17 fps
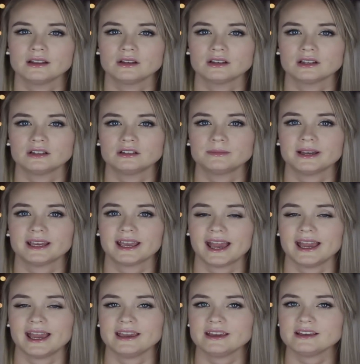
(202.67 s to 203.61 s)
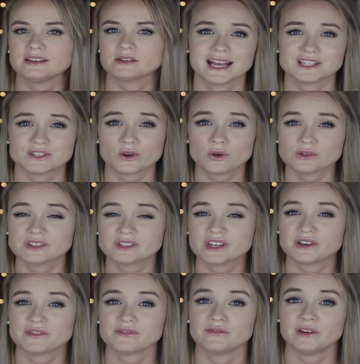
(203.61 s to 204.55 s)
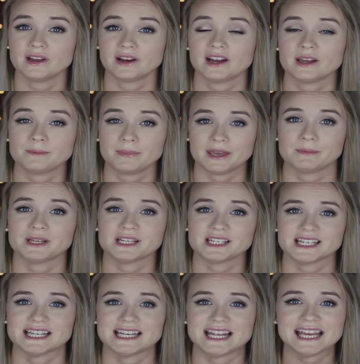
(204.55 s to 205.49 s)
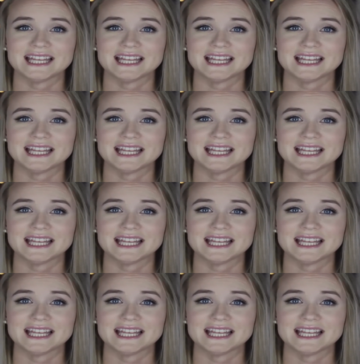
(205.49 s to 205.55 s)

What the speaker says: it can look a little bit cakey. It's also very pigmented.